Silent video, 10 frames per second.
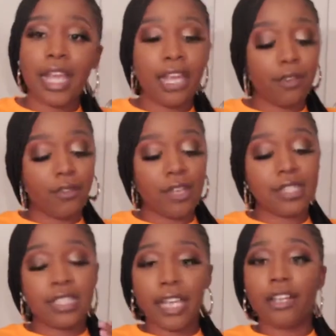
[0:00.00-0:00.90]
If
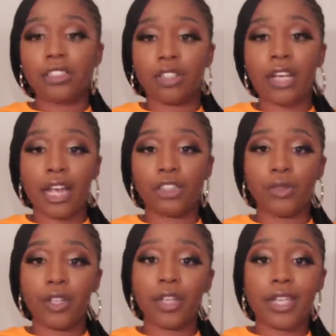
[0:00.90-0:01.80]
sales are not
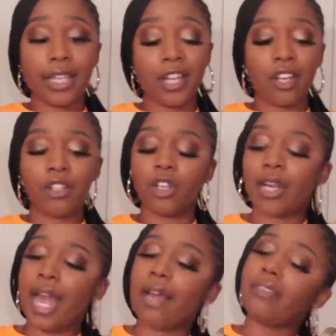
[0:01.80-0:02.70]
doing good here, you're
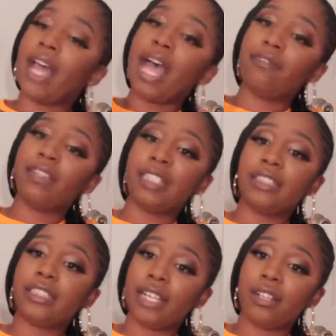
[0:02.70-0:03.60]
going to have to have
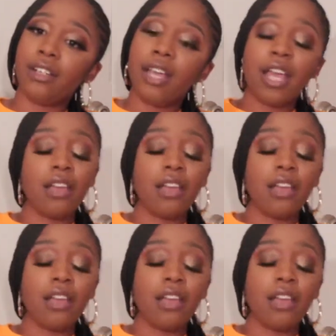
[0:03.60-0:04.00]
this sale.